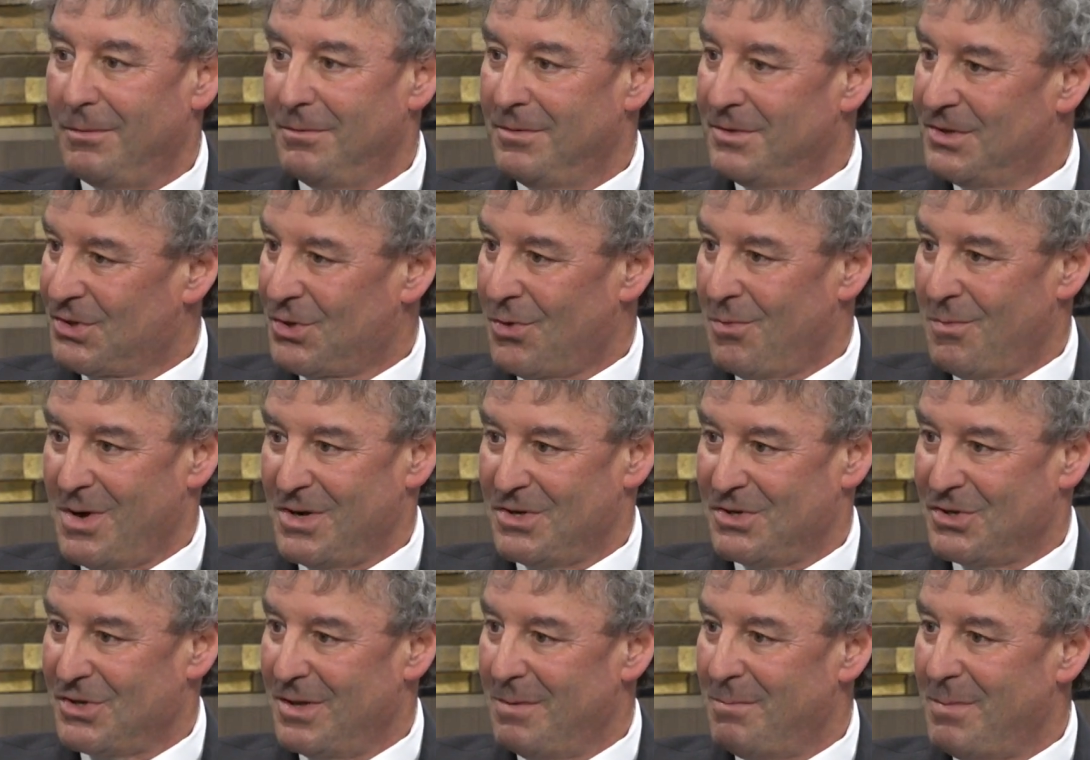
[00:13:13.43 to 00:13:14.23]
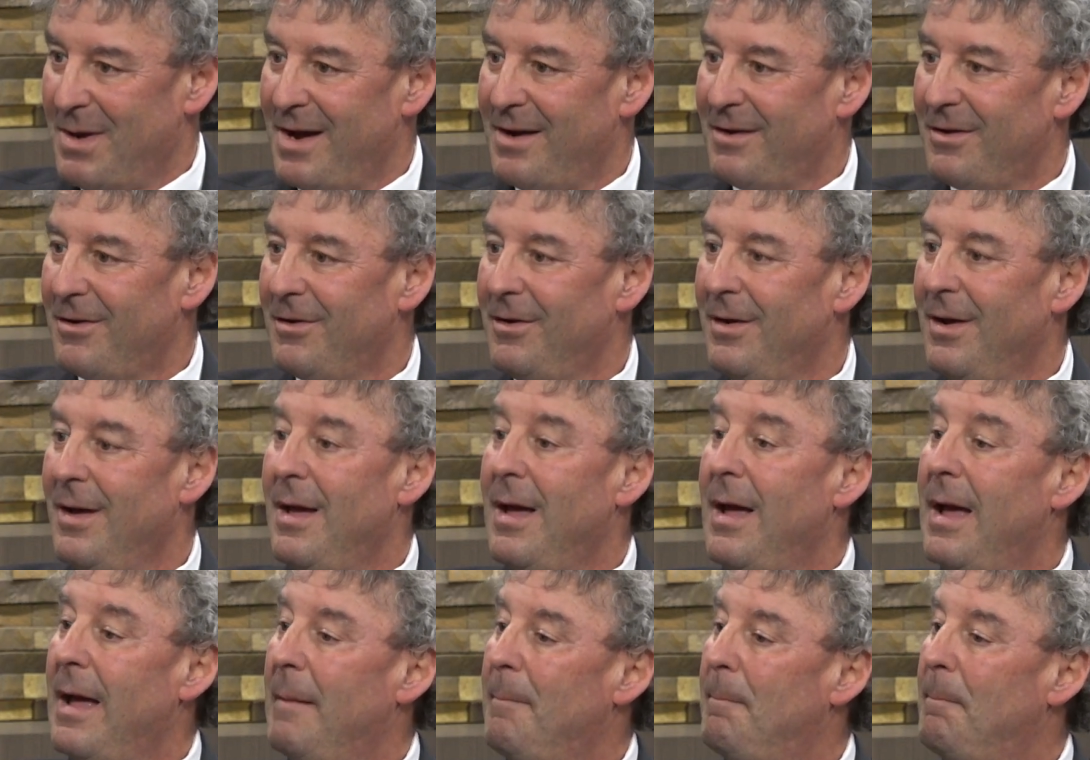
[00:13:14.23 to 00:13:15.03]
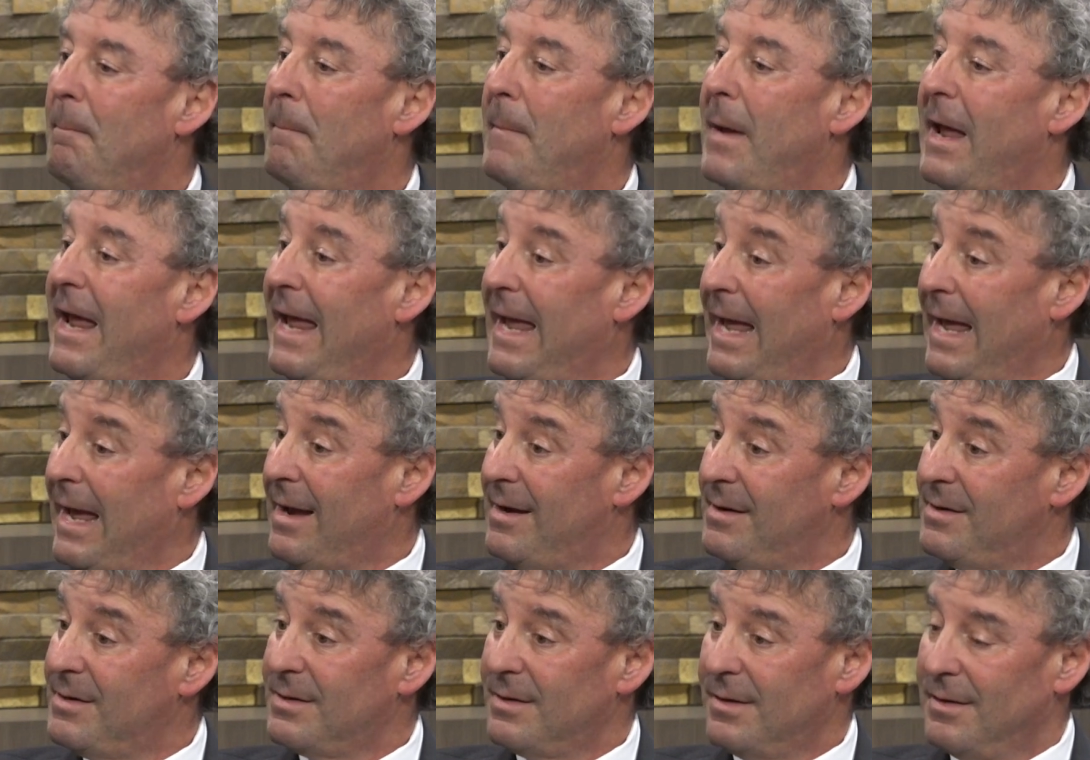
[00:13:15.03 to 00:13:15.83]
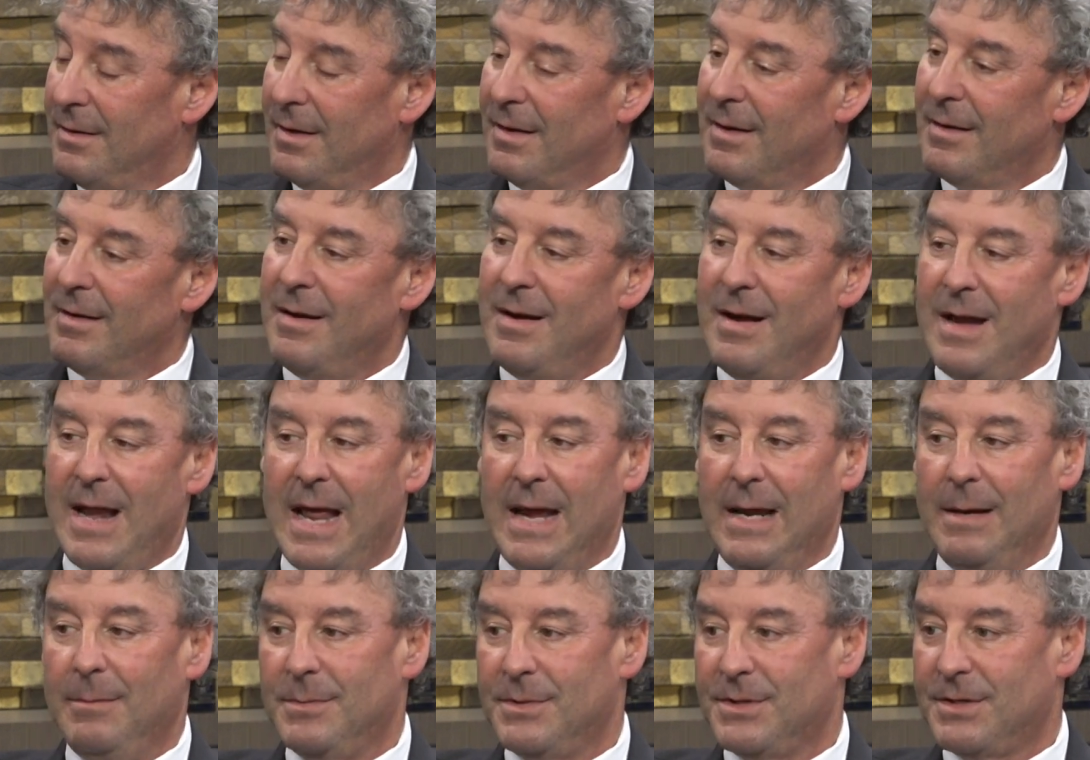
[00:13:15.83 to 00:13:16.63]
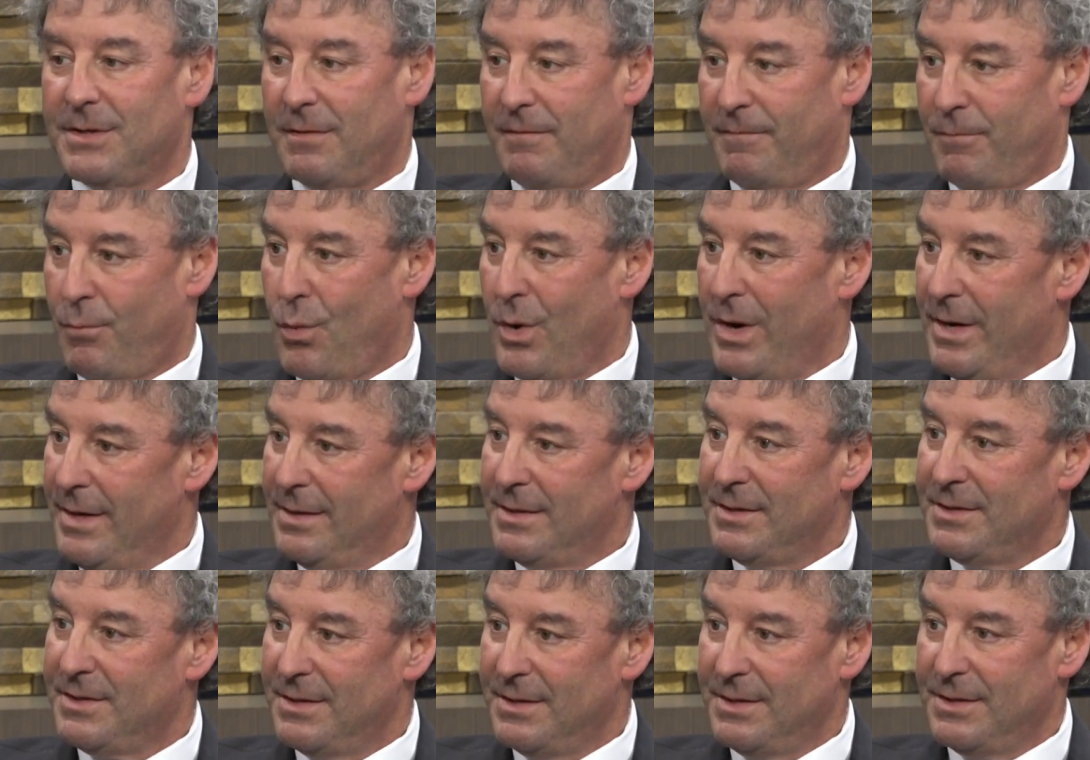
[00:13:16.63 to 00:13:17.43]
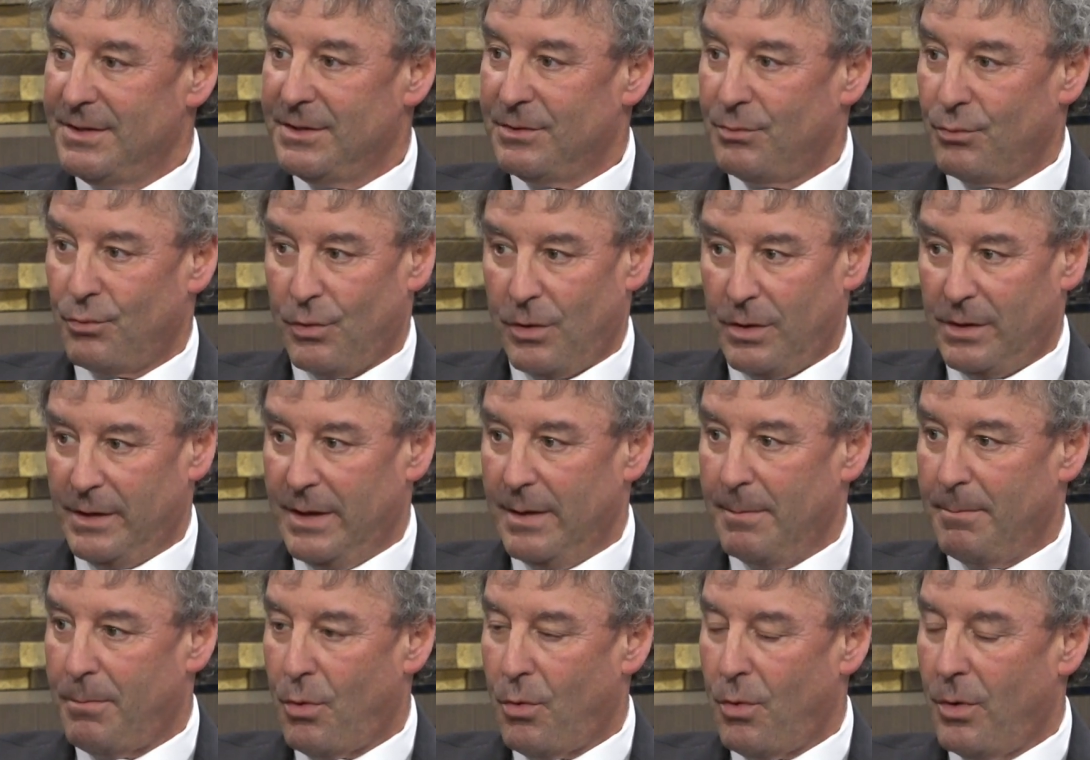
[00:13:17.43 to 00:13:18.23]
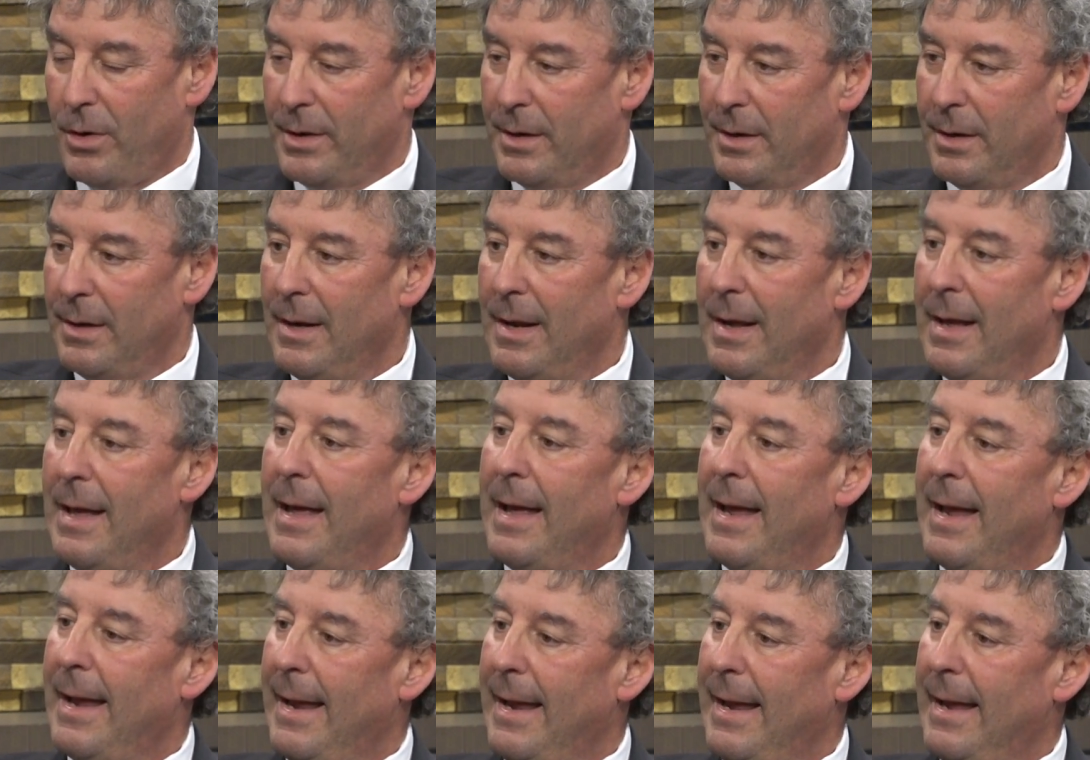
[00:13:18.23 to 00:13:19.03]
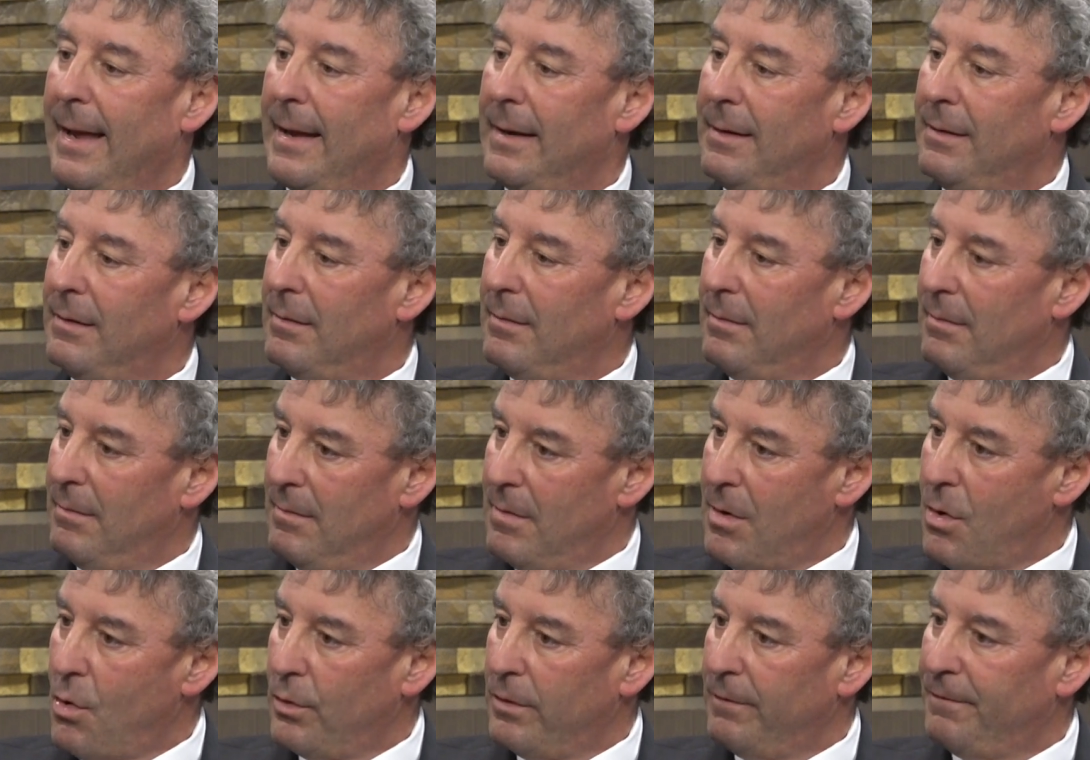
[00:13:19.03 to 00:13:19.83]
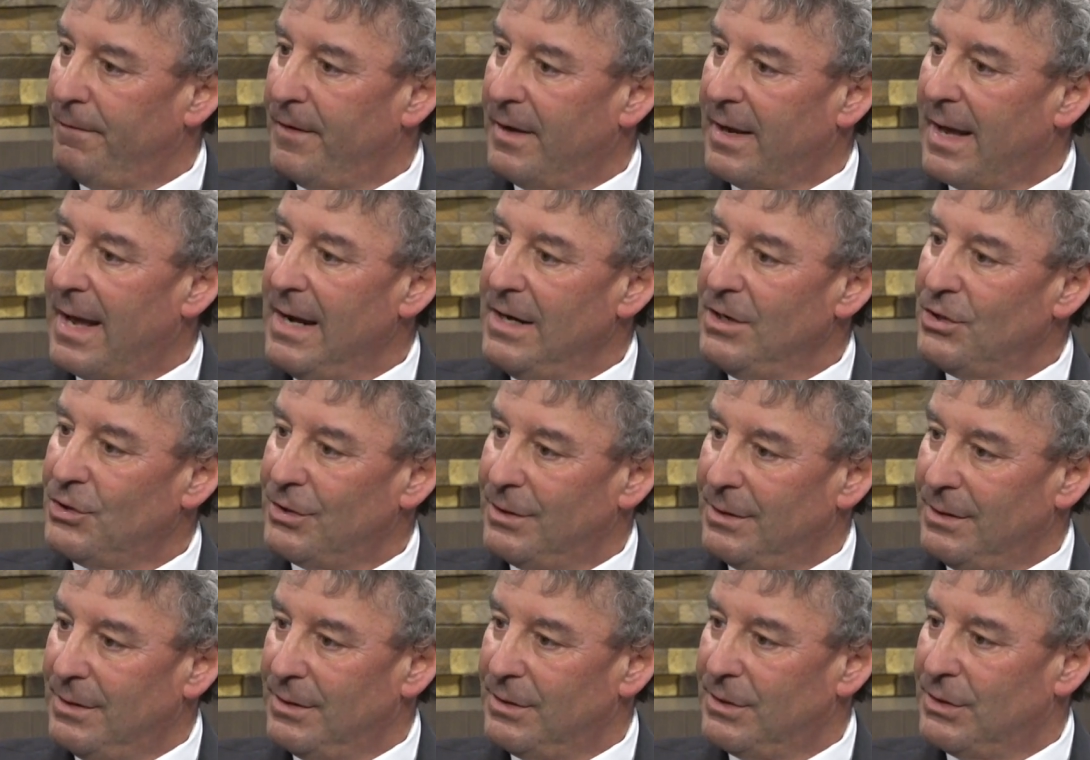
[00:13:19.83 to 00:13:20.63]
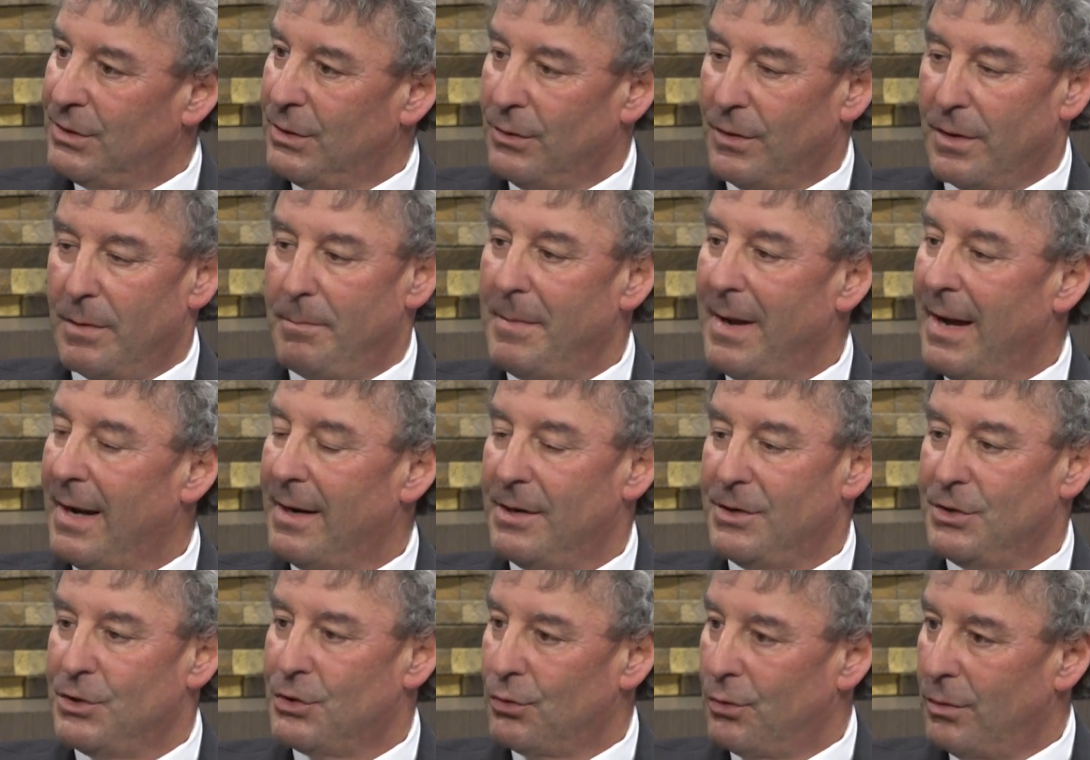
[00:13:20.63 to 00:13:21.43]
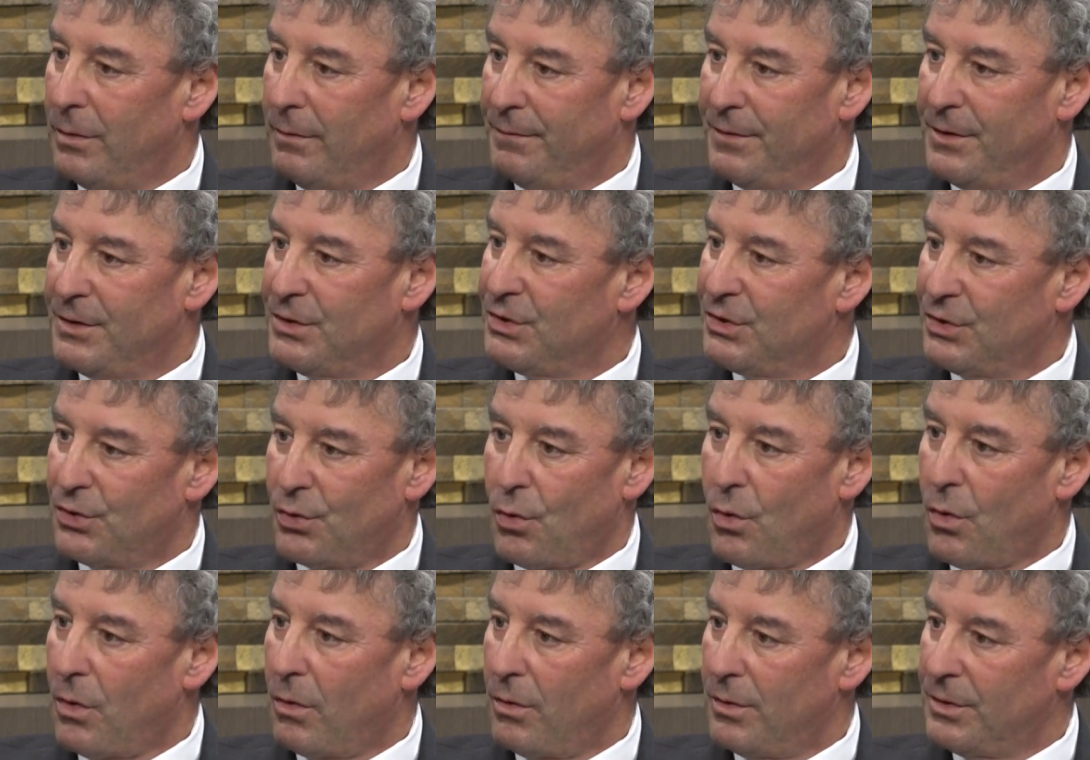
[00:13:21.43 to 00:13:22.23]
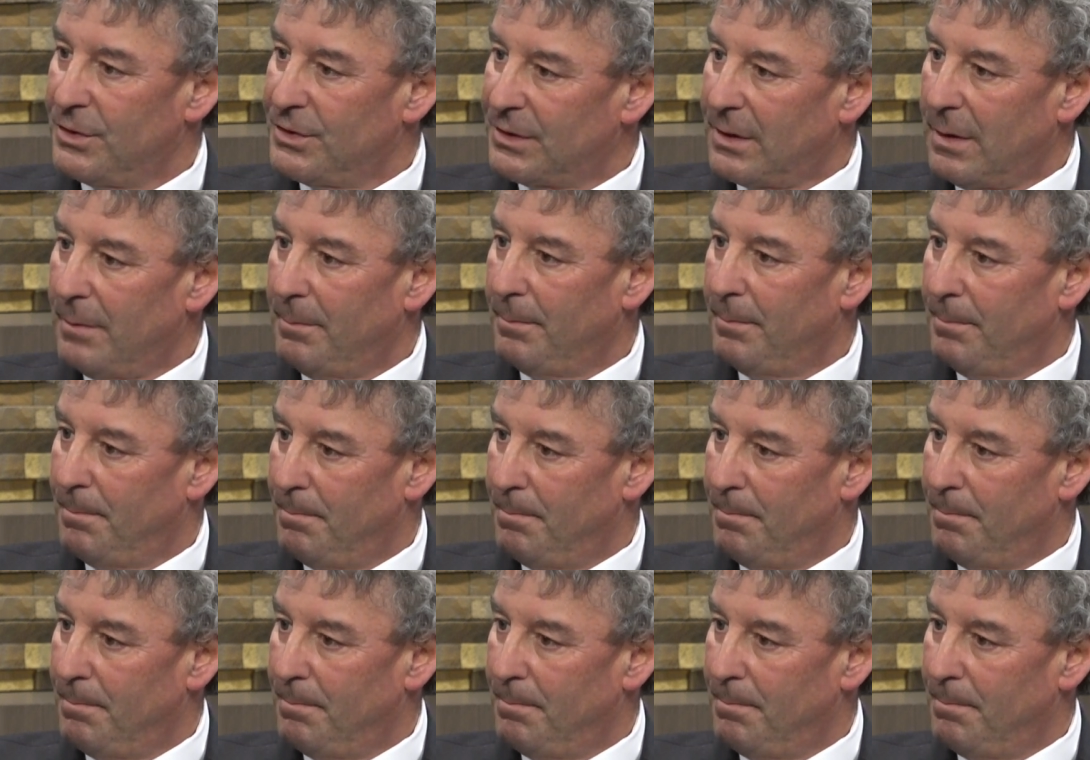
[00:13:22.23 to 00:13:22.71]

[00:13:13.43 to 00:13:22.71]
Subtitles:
so much the better. And names of witnesses, really important, and notification to the manager of the store or some